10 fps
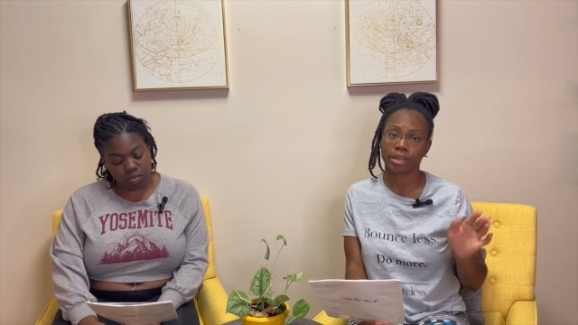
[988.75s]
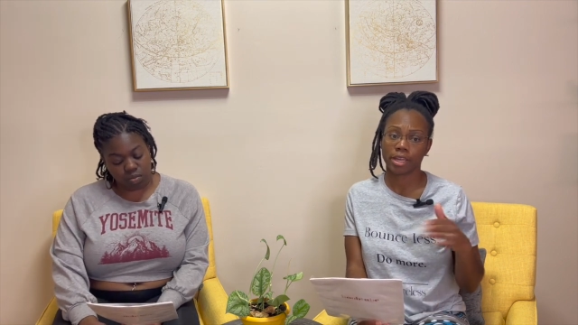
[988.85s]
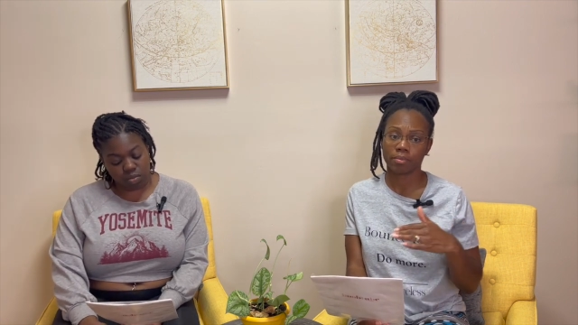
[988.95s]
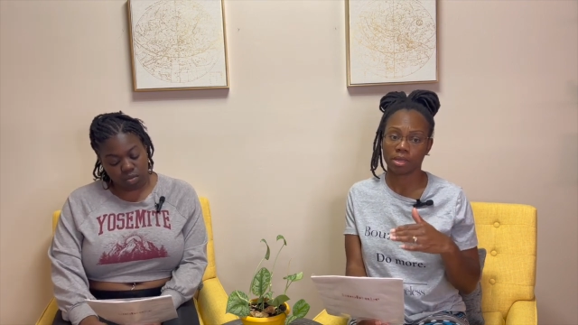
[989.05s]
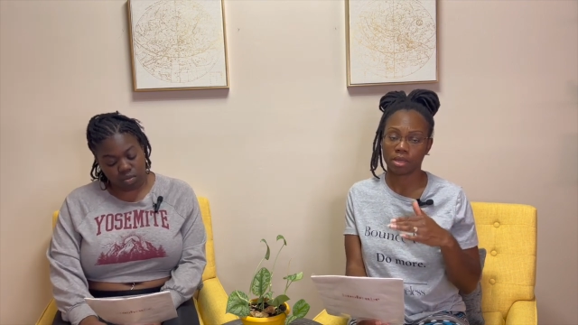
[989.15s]
Speaker 1: a
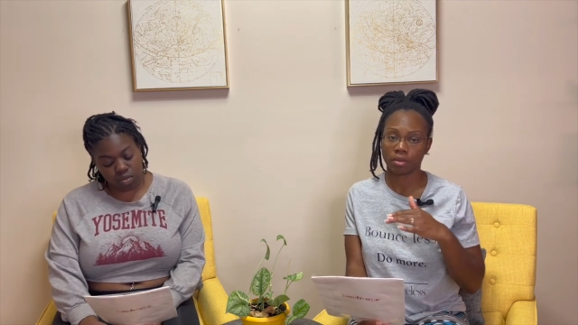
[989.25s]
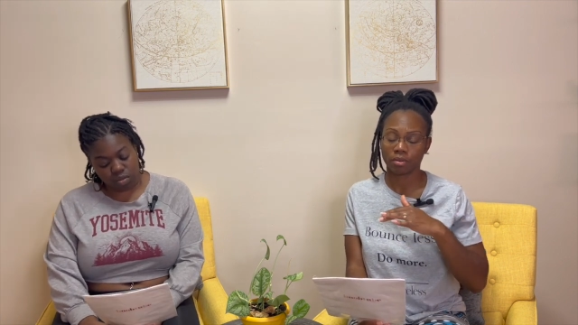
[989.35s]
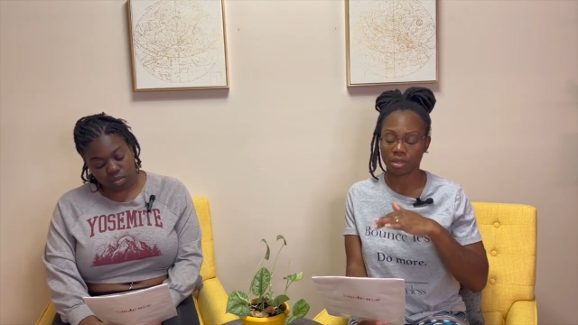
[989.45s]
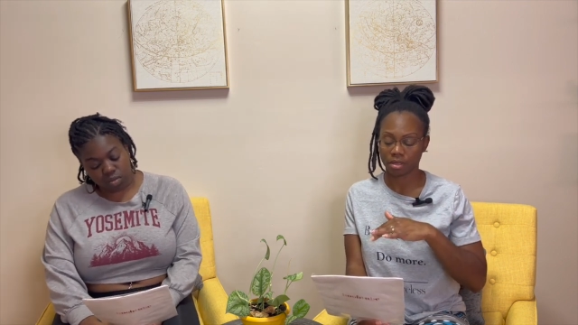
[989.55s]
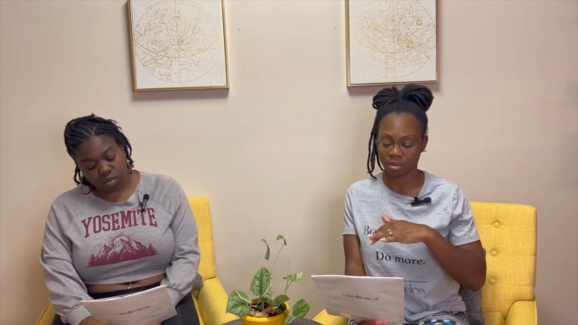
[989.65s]
cami
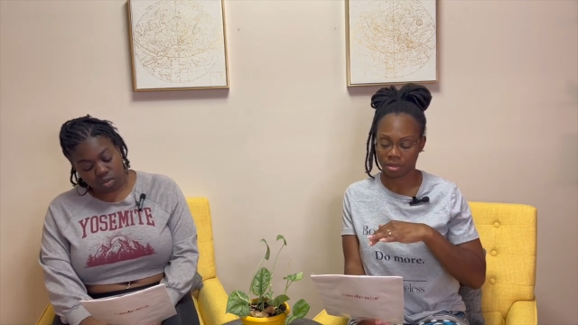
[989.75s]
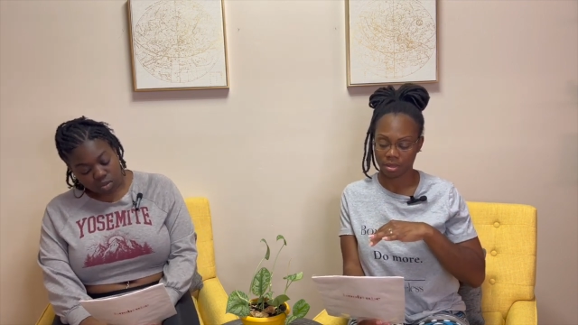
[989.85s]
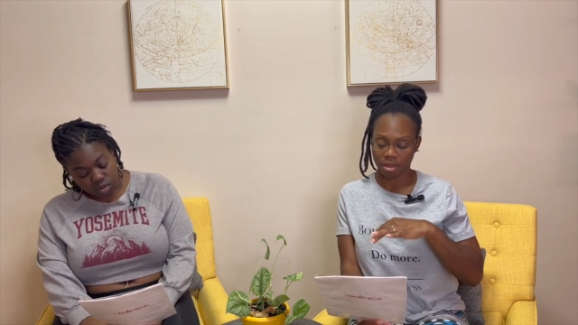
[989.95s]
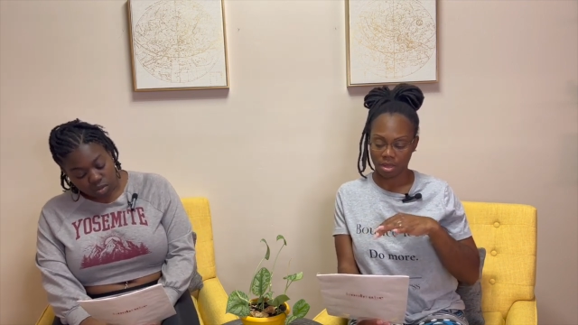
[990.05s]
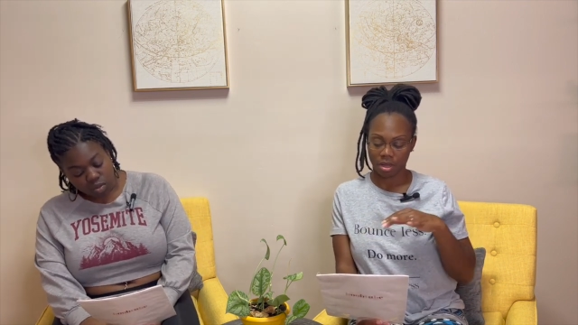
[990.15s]
underneath
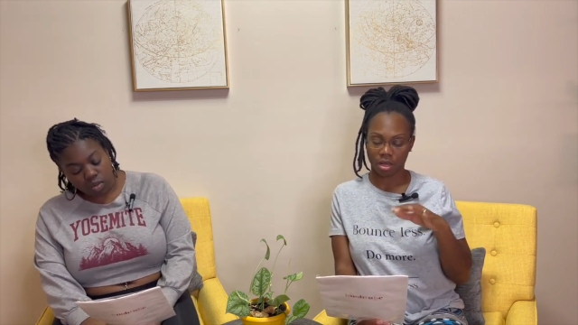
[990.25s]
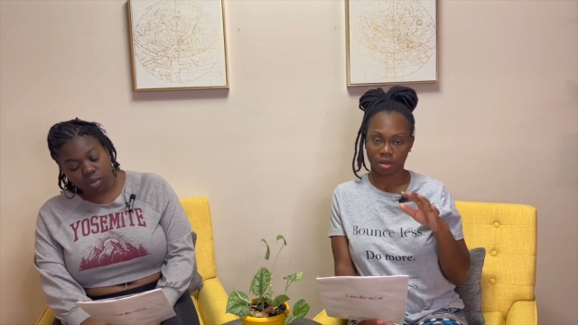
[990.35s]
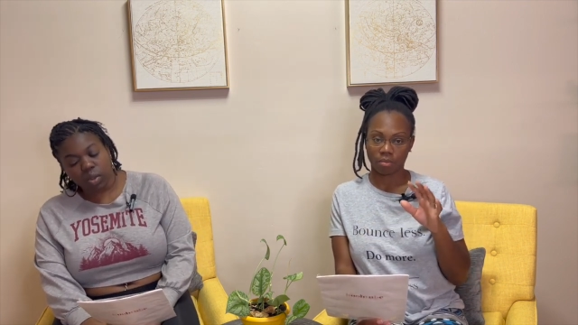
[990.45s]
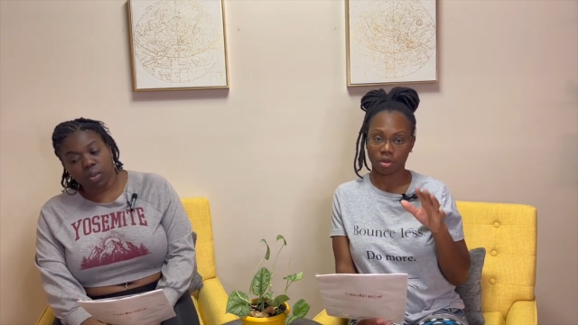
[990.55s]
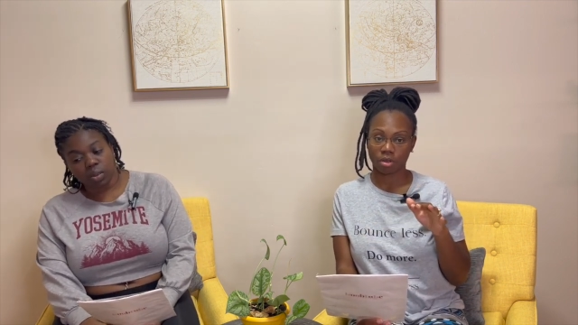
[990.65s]

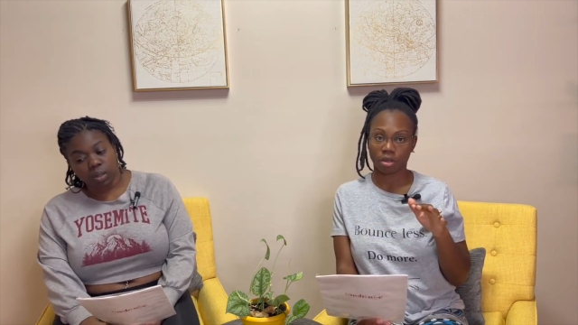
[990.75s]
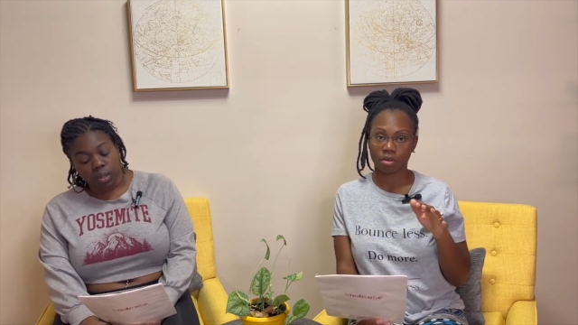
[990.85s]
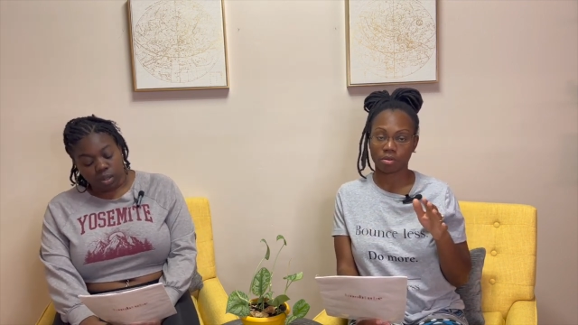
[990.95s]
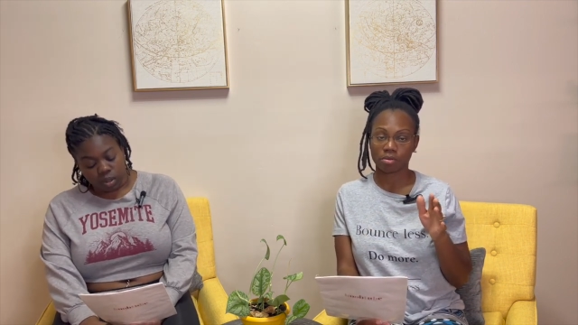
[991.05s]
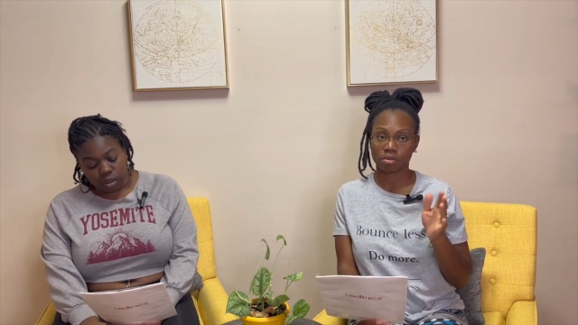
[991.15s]
your
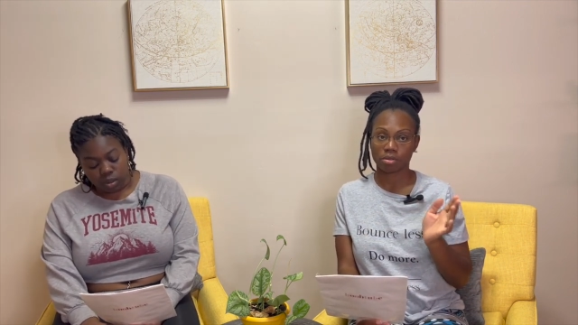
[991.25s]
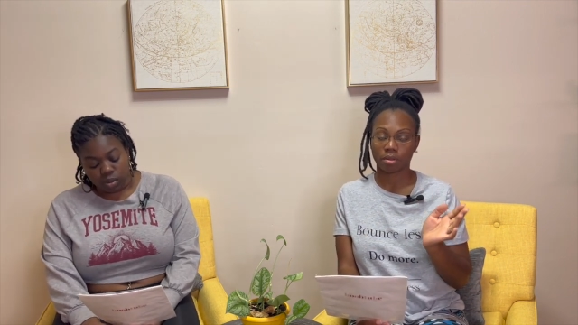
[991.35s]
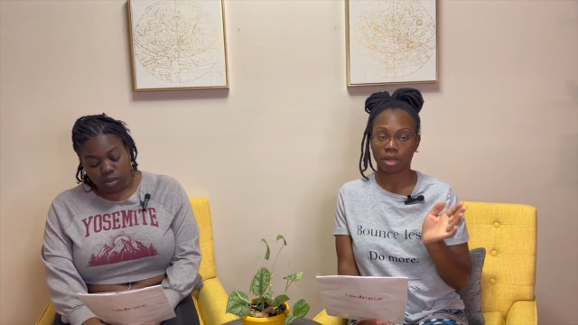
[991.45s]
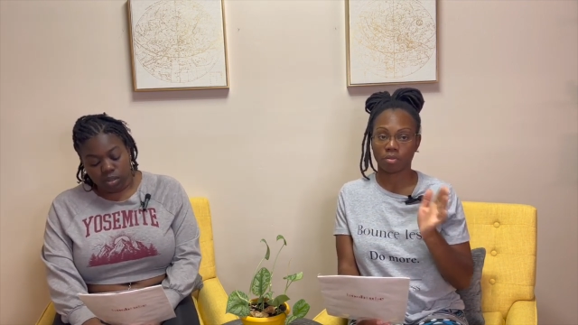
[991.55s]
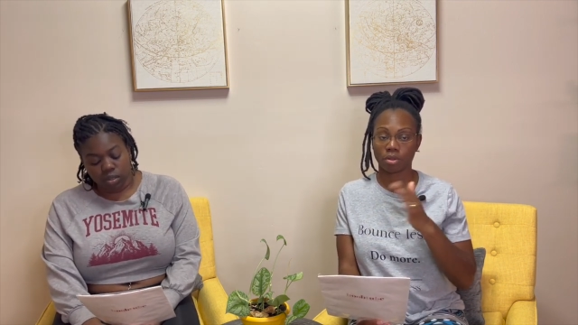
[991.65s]
clothes,
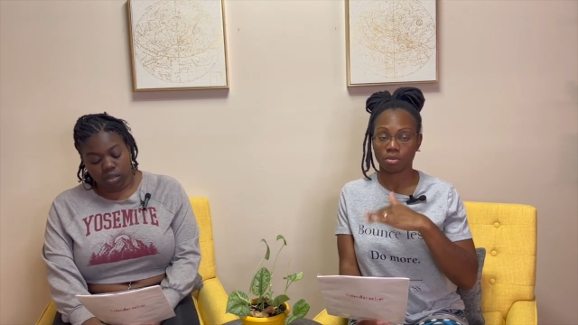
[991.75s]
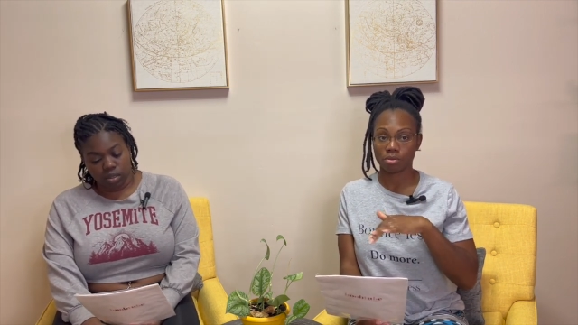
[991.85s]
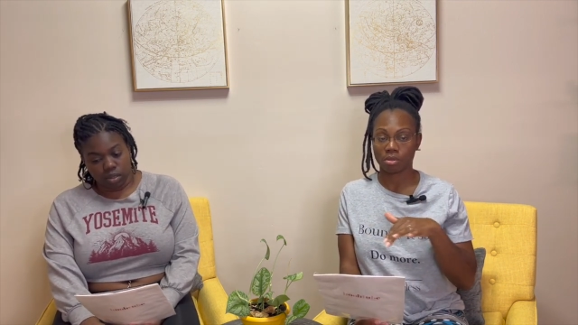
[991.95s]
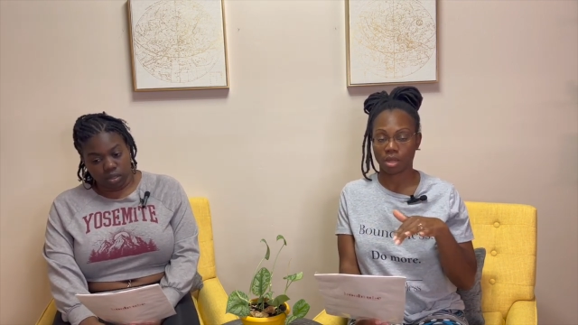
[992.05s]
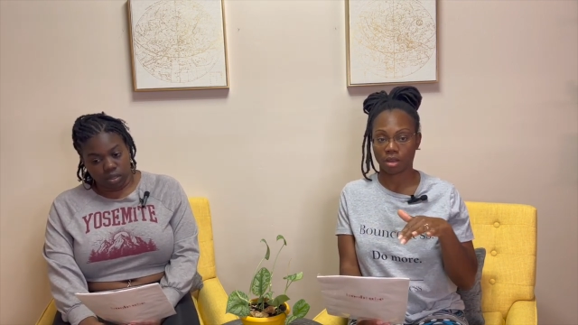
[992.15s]
so that when you
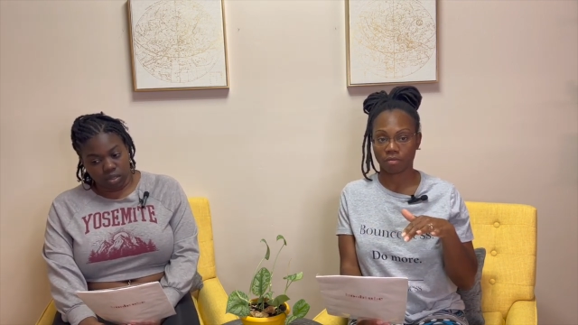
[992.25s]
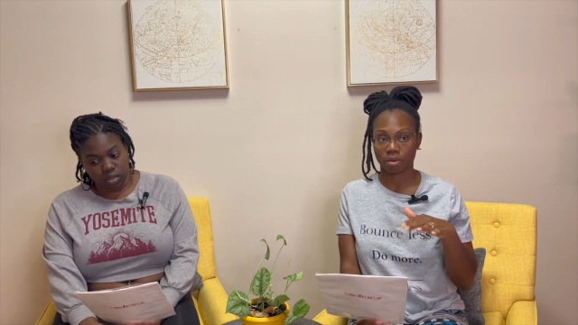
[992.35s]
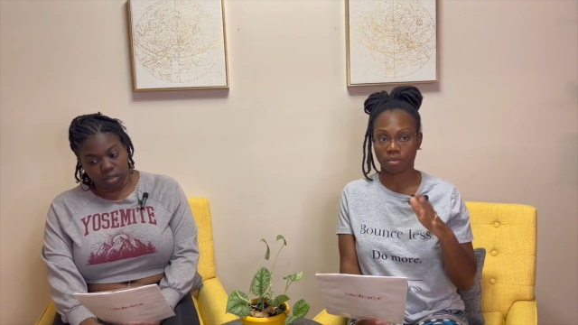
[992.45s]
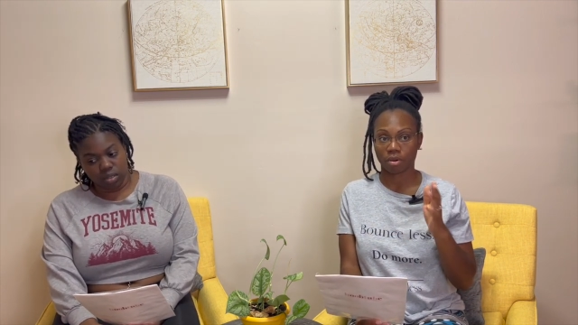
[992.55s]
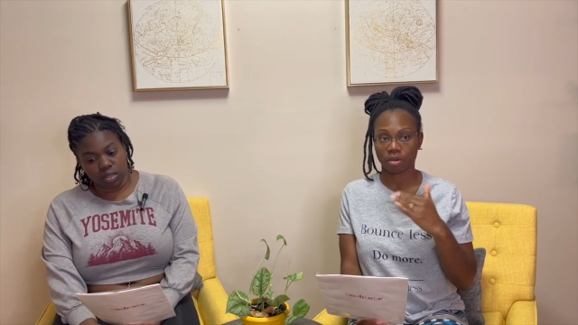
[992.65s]
do take off
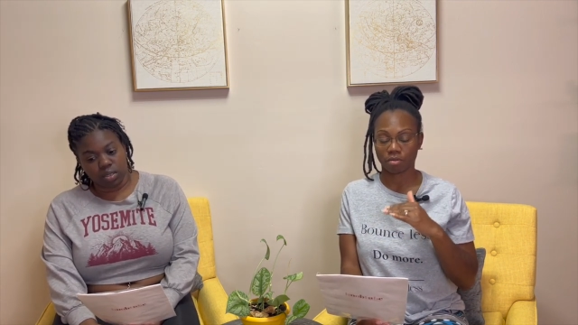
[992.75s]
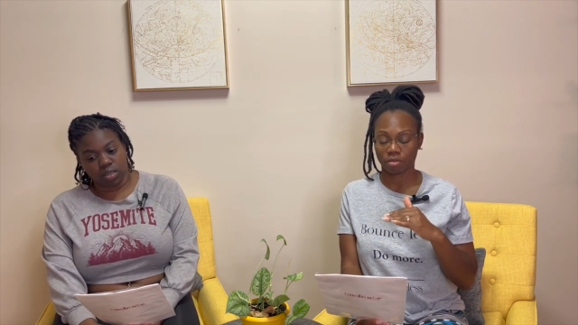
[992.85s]
your bra,